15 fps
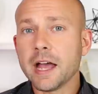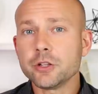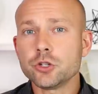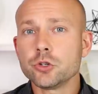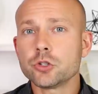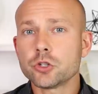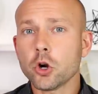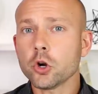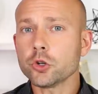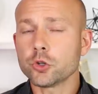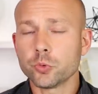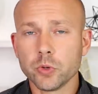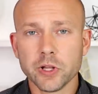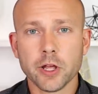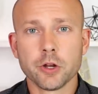As you start
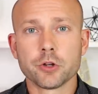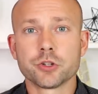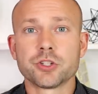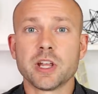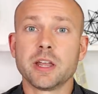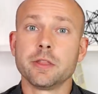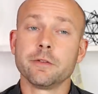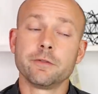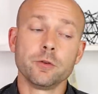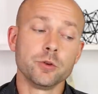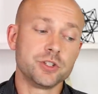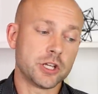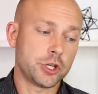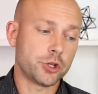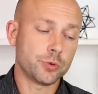to really understand the
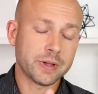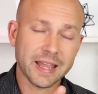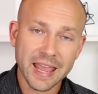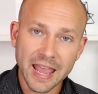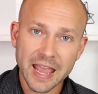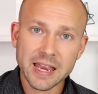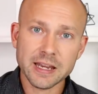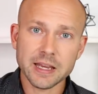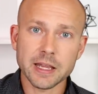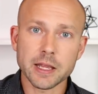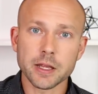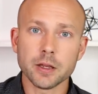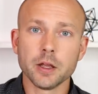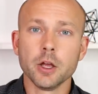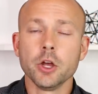foods that you can
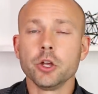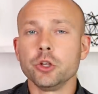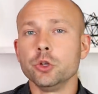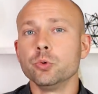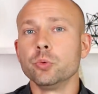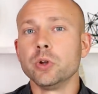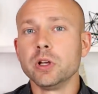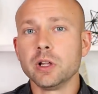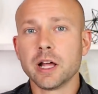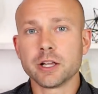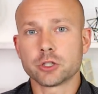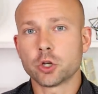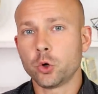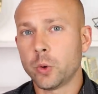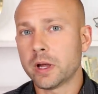eat, you
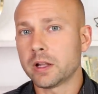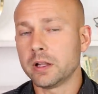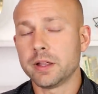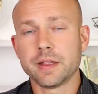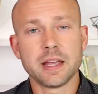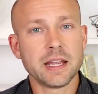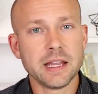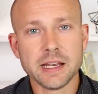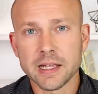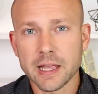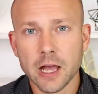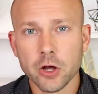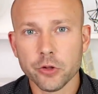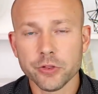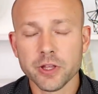realize quickly that eating
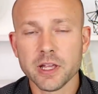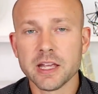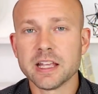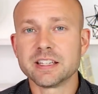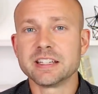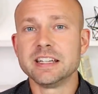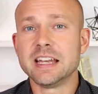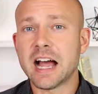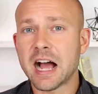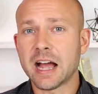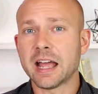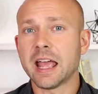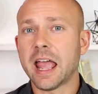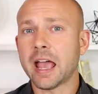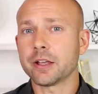healthy is
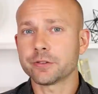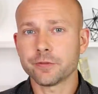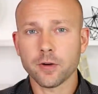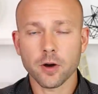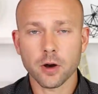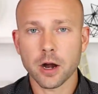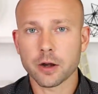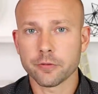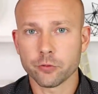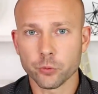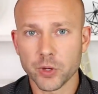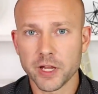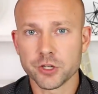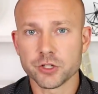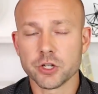not as far out of
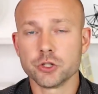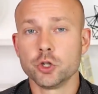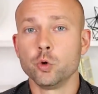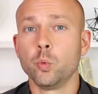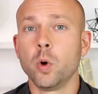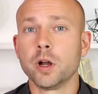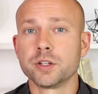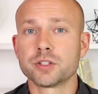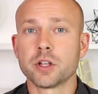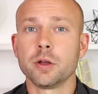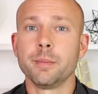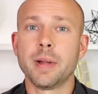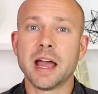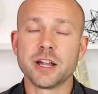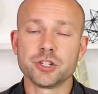reach as you once
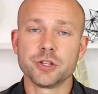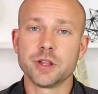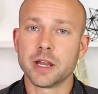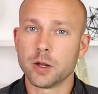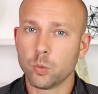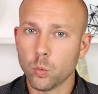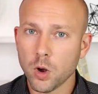imagined that it